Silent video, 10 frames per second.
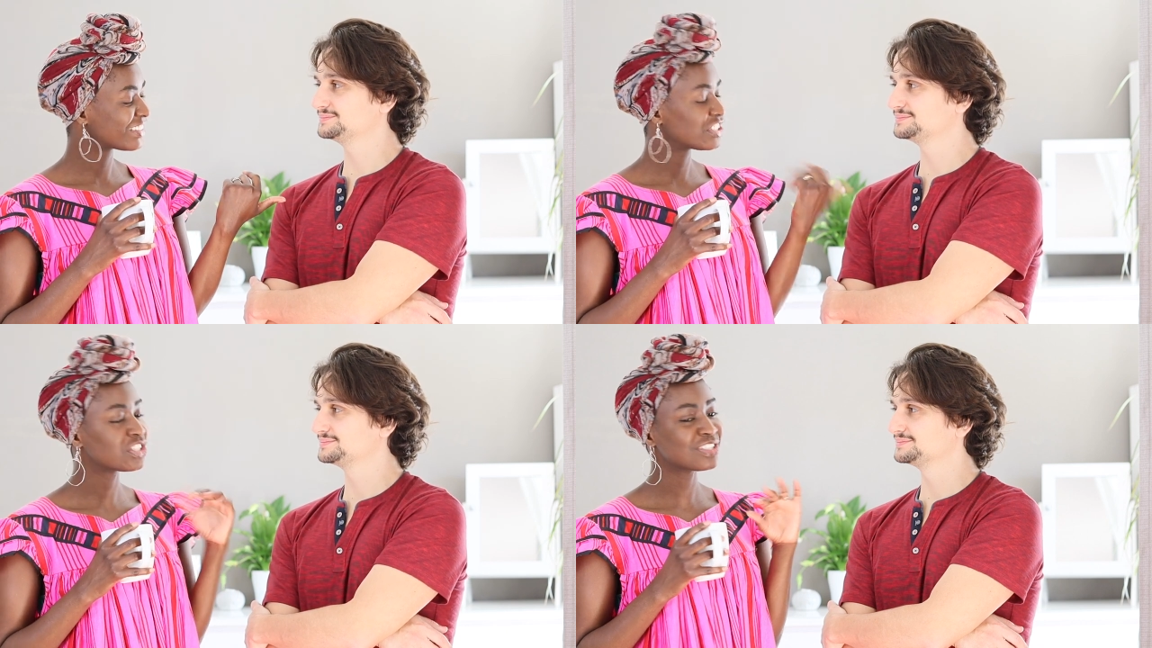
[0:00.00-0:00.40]

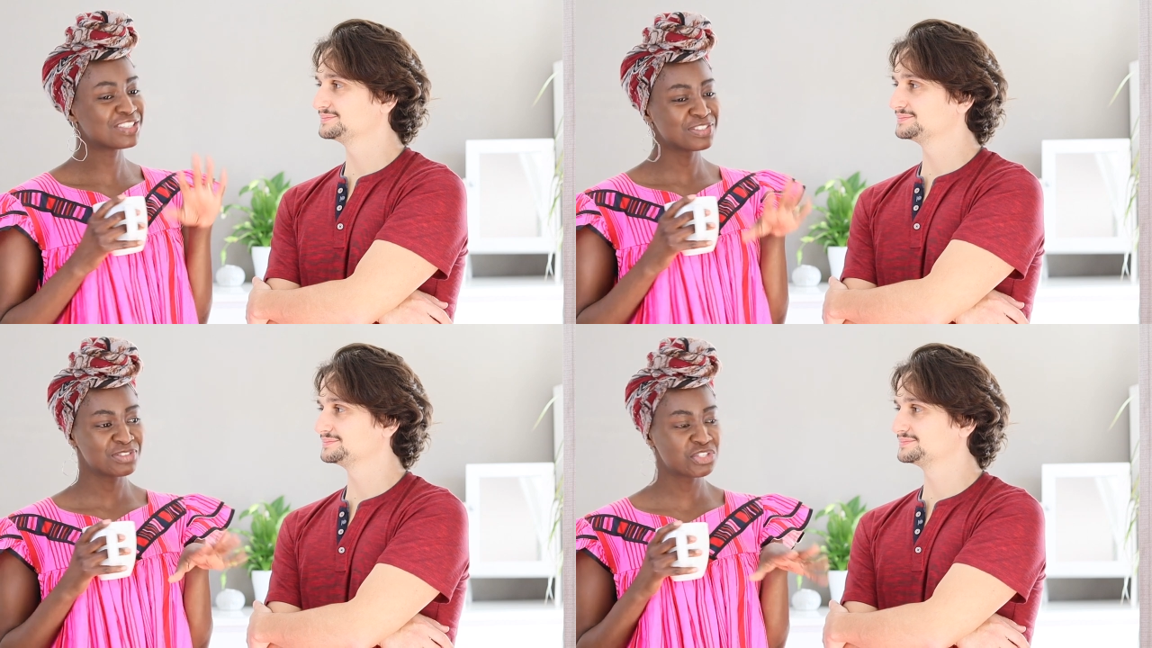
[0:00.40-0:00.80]

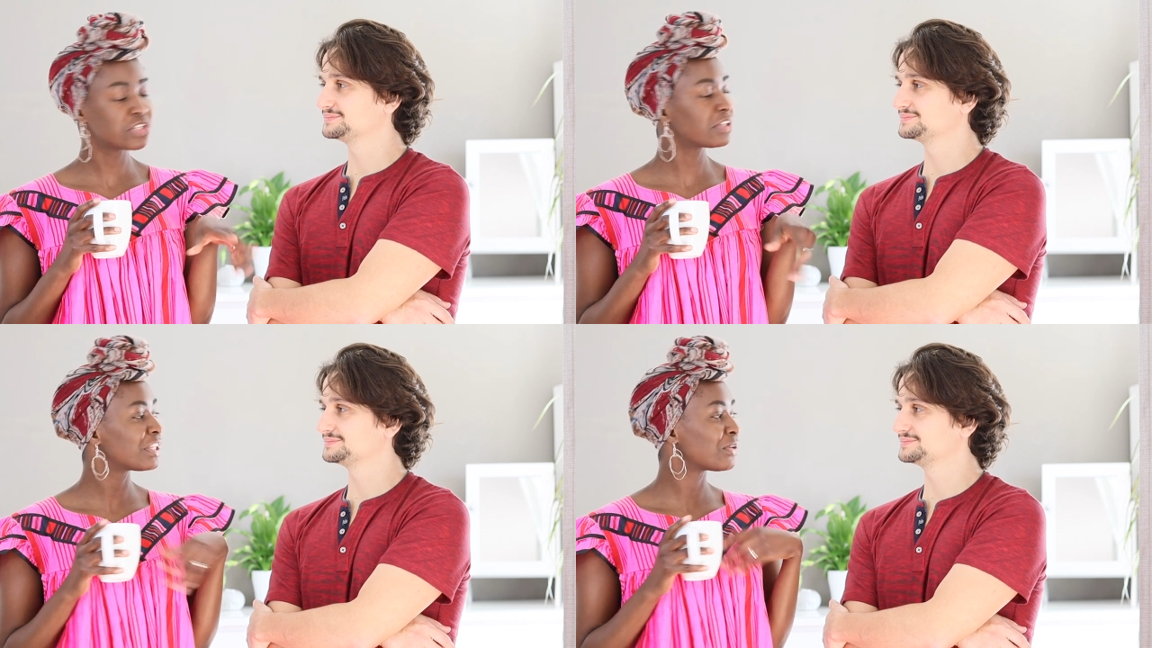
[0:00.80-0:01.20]
Speaker 1: just
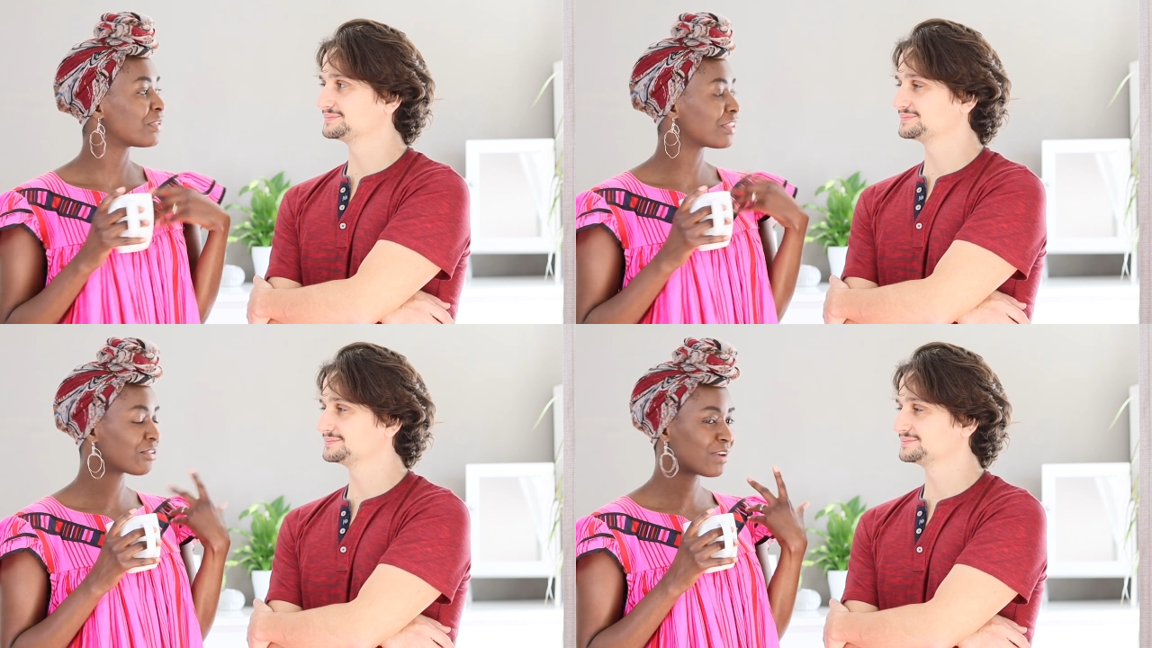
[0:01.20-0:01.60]
chill there
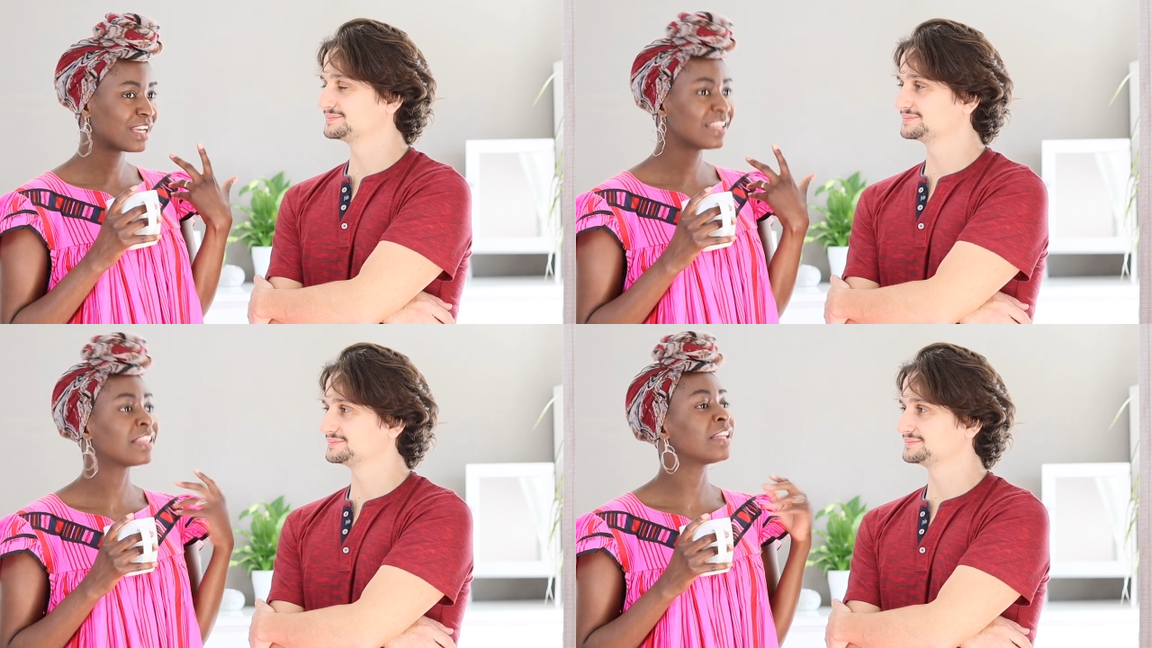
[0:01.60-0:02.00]
with
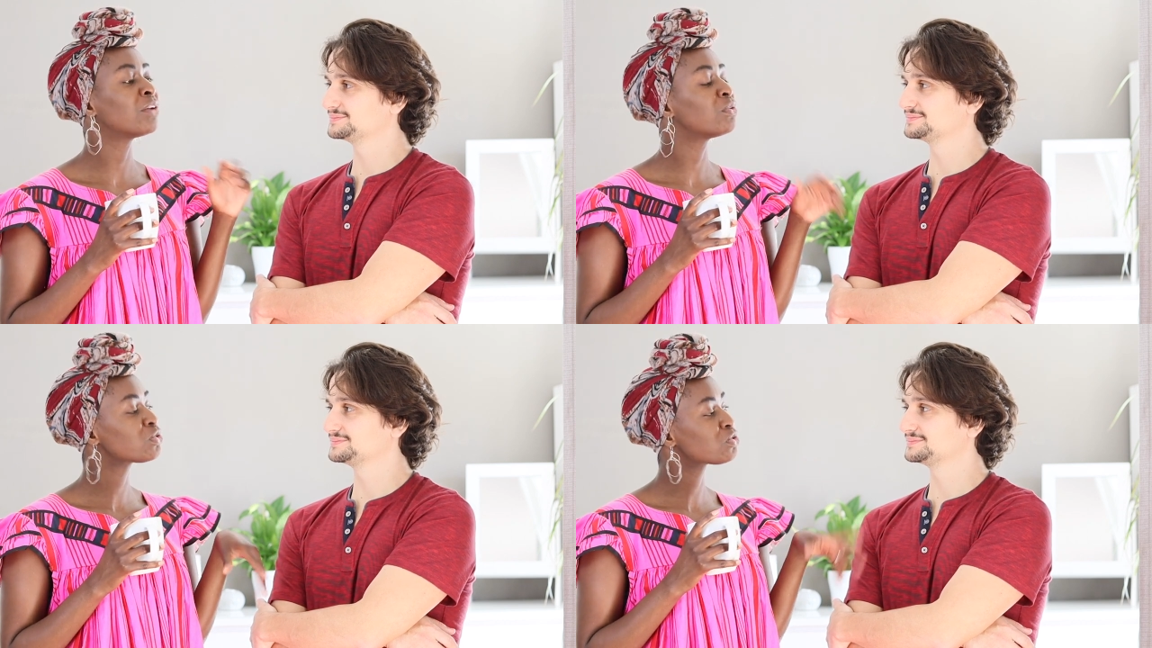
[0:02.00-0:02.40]
Granny. Then I
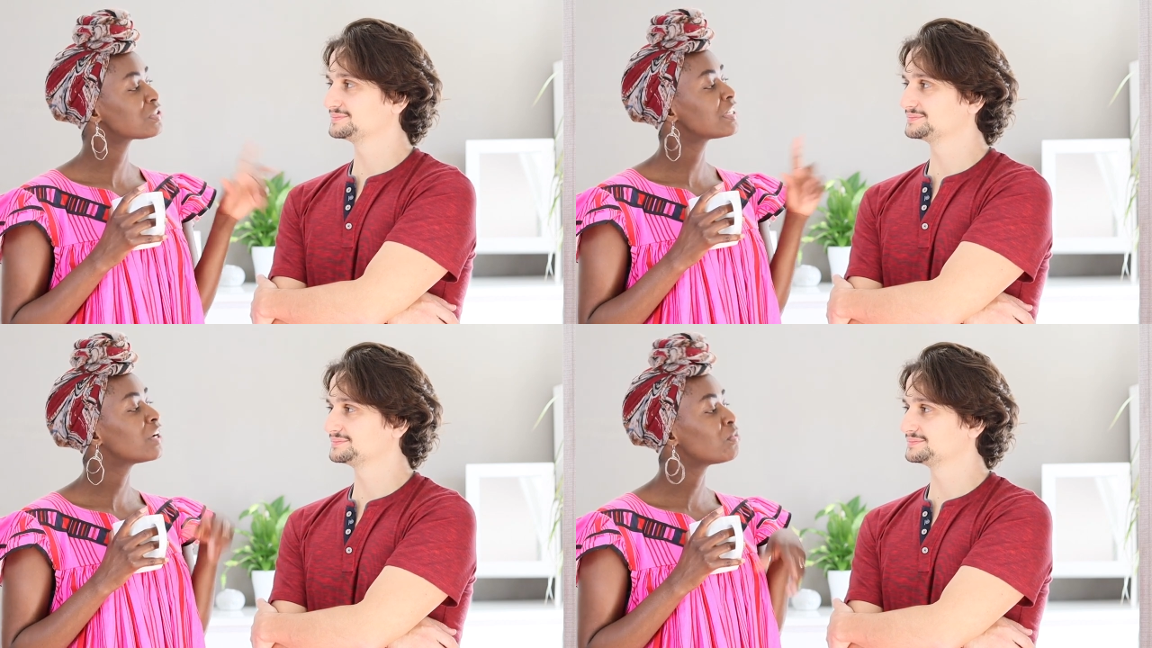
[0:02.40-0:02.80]
also
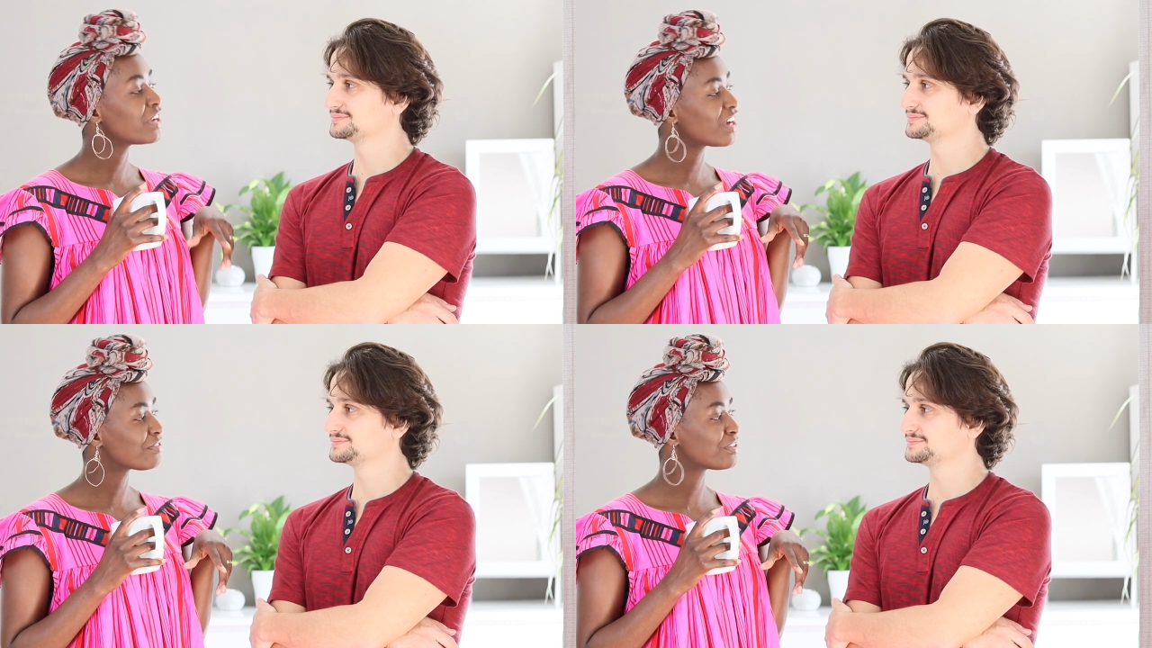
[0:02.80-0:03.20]
stay a
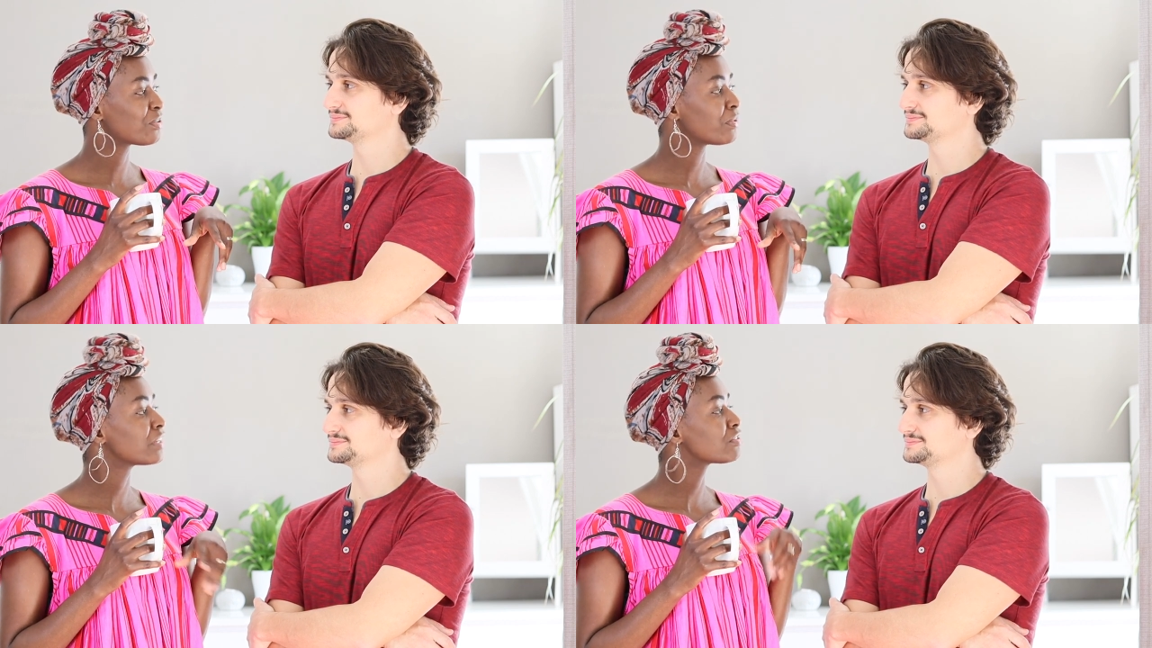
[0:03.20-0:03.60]
week after
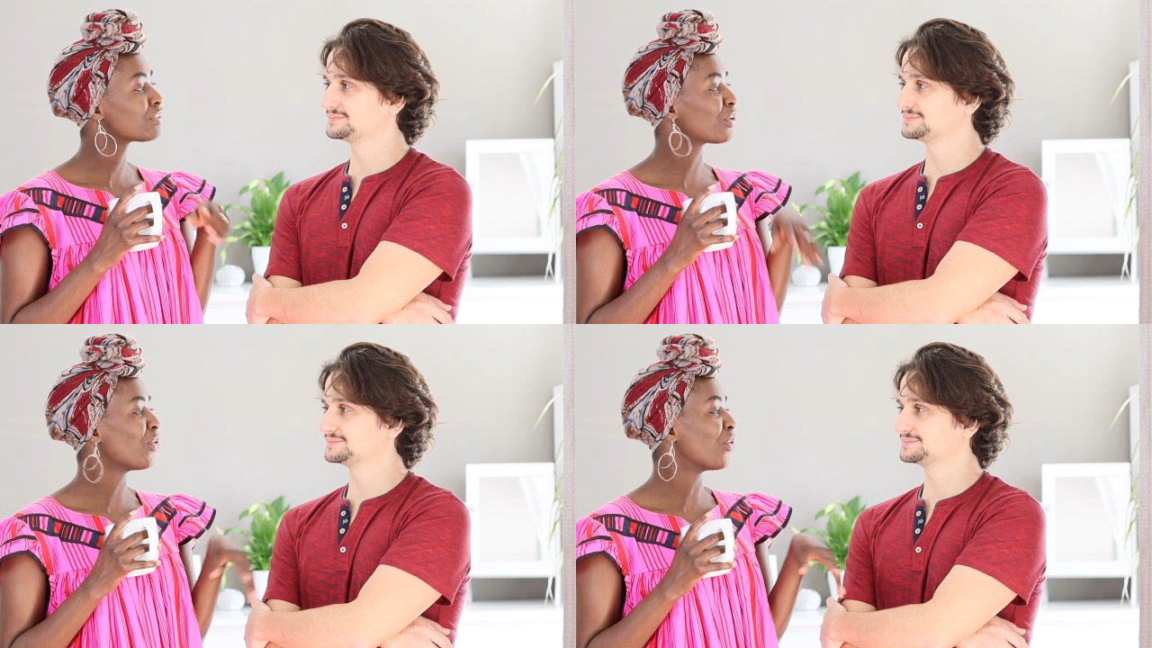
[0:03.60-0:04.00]
the wedding. So
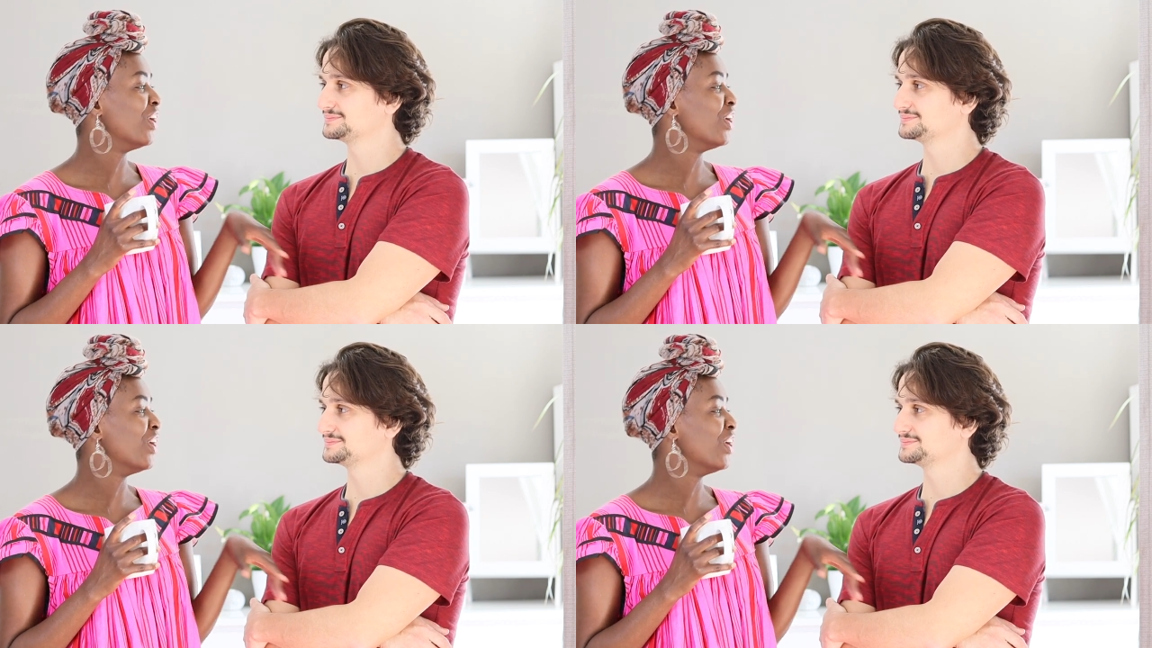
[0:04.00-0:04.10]
the whole